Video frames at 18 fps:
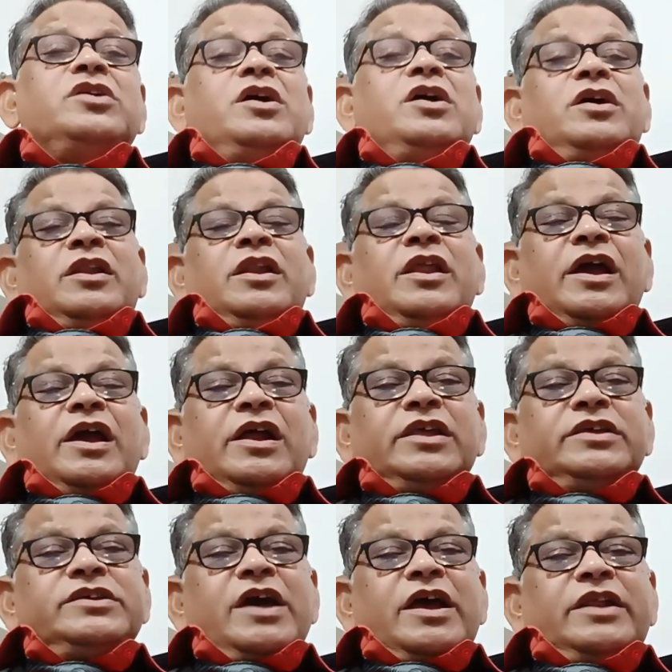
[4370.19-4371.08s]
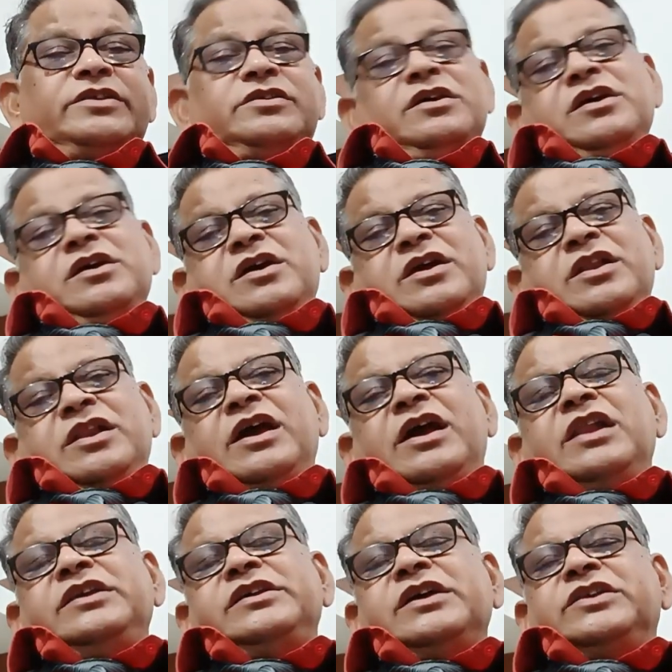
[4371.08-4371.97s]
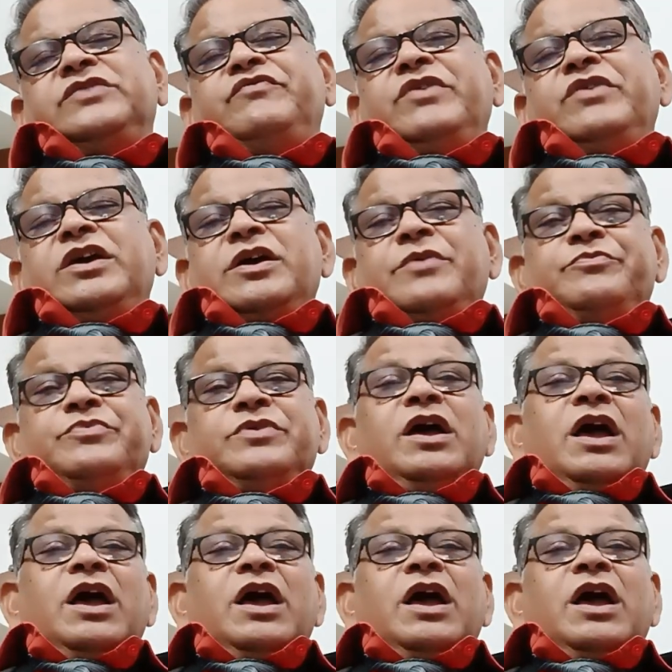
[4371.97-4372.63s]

negligence will come.